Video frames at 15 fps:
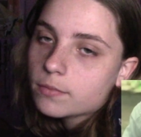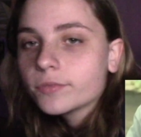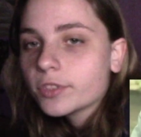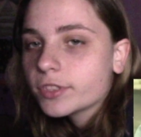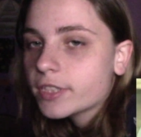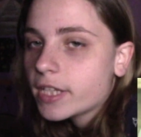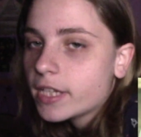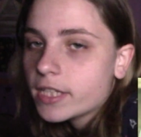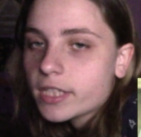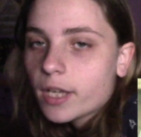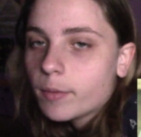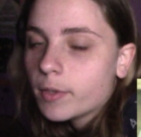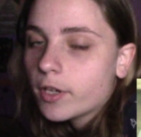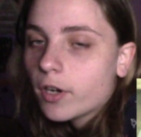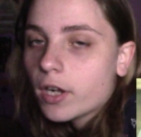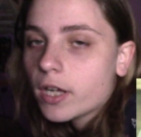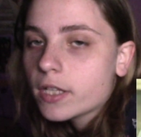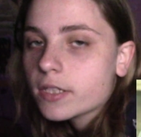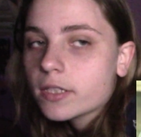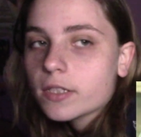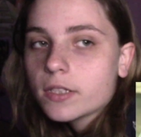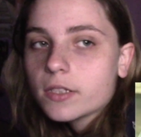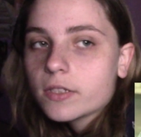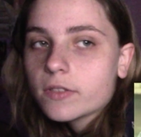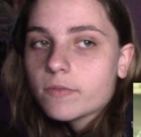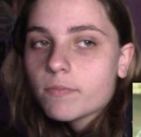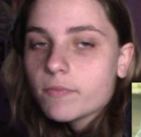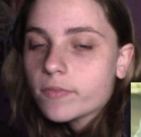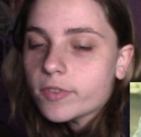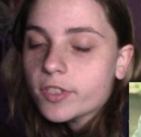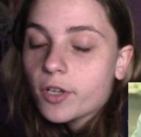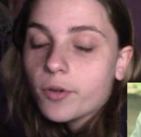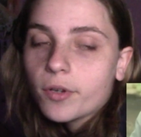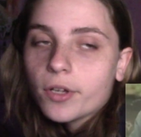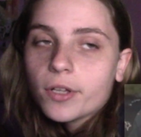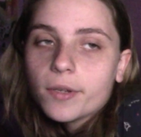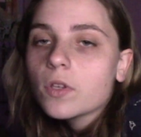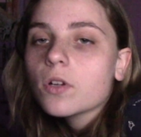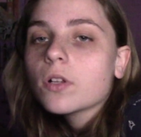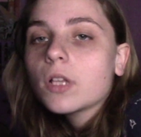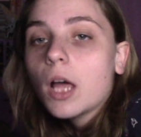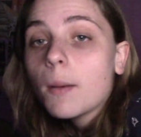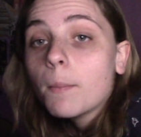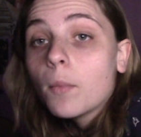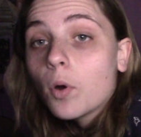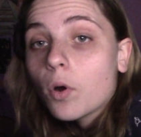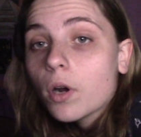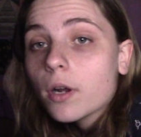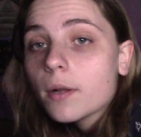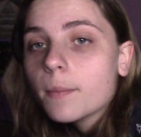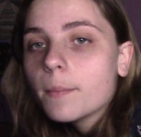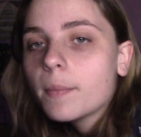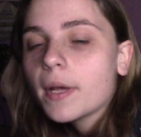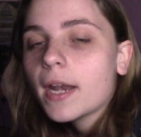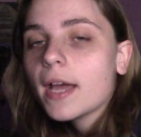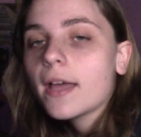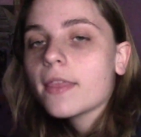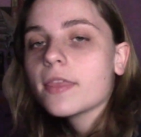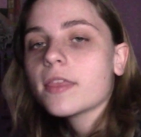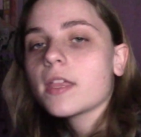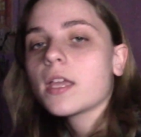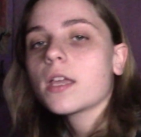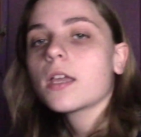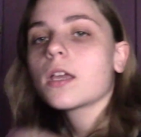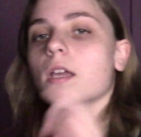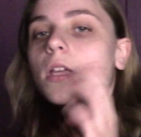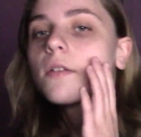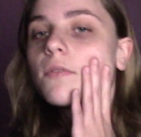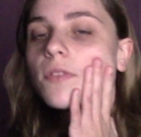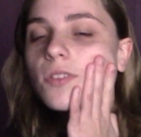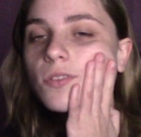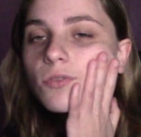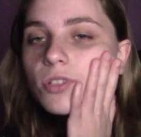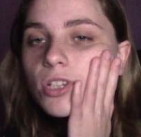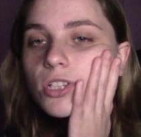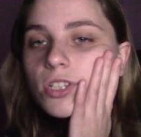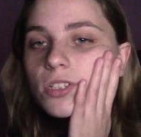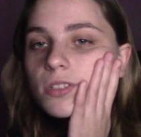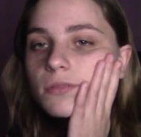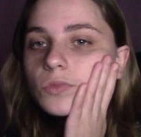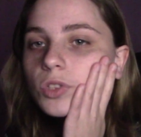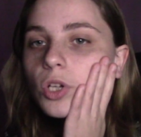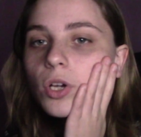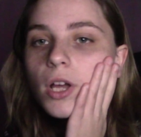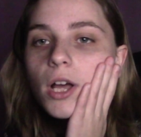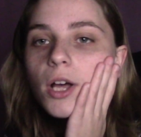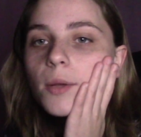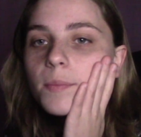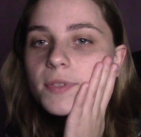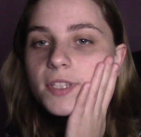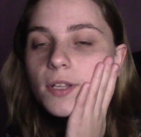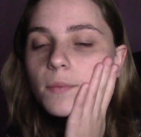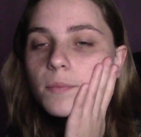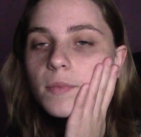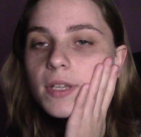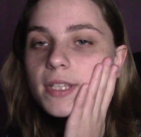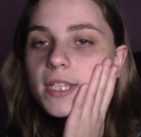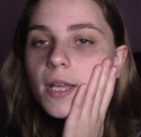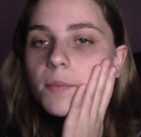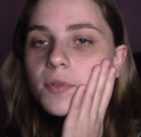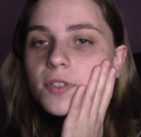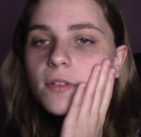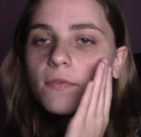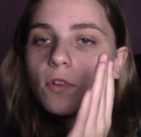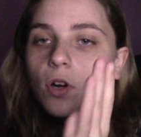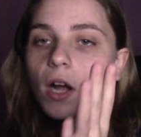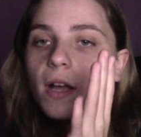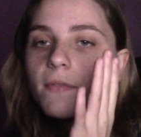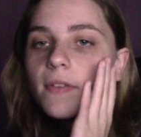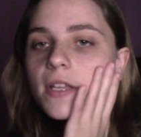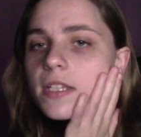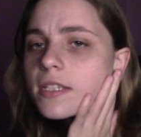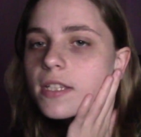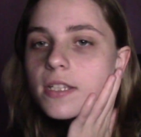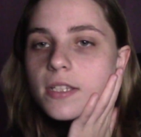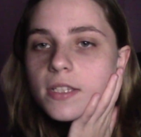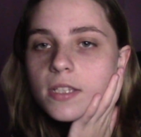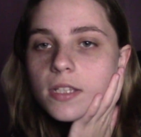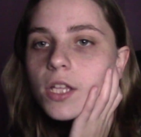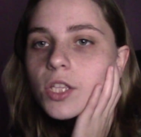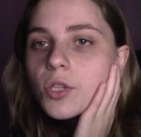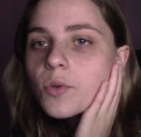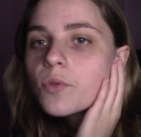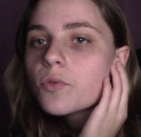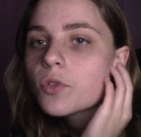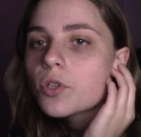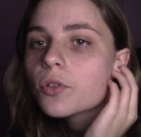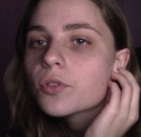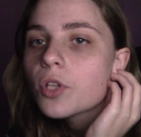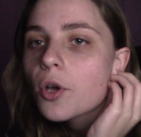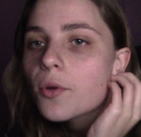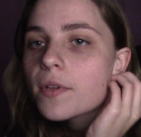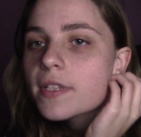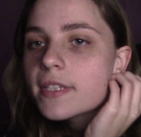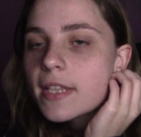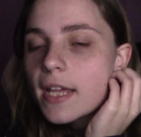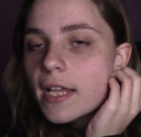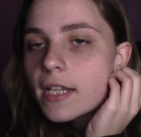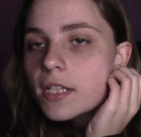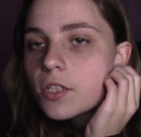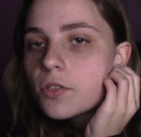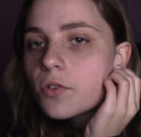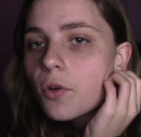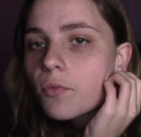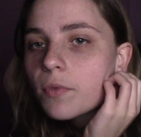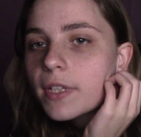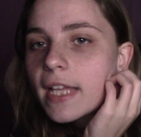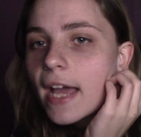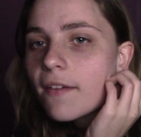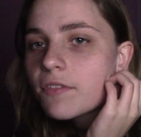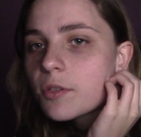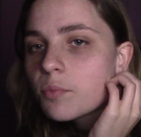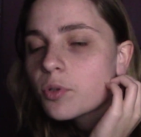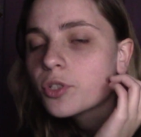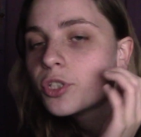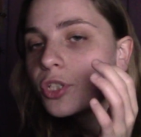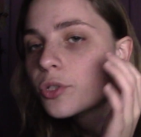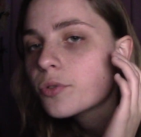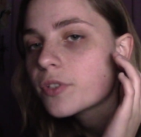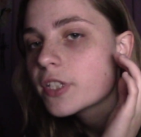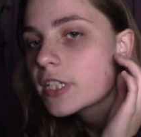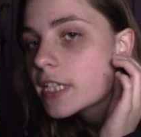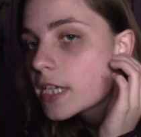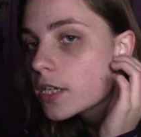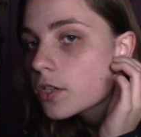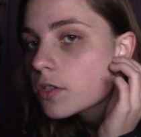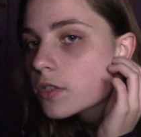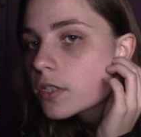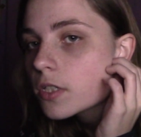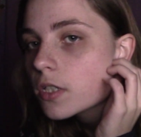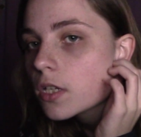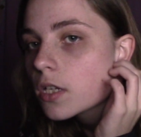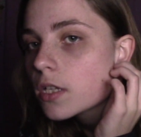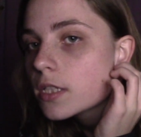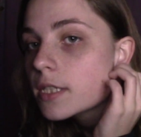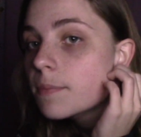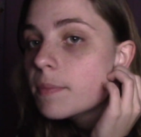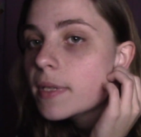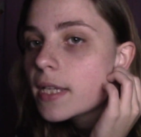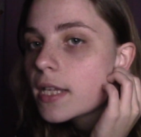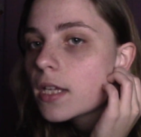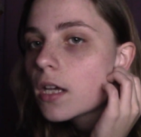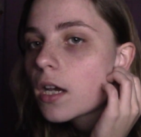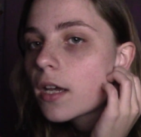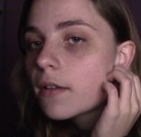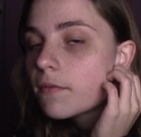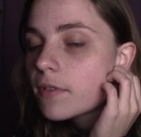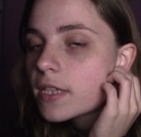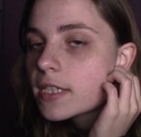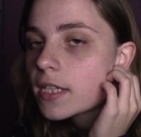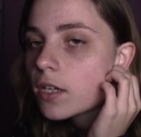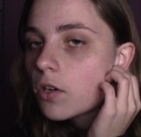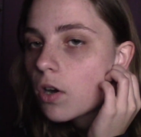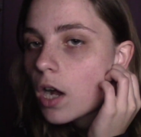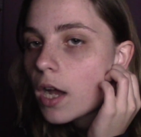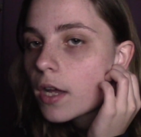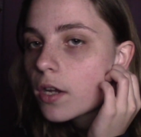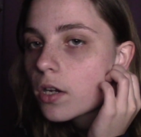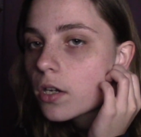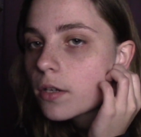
just anytime he cries, it's so good. There are a lot more, but I think if you just look up some examples of cry faces, you'll notice that you don't really have to produce tears to be a convincing crier.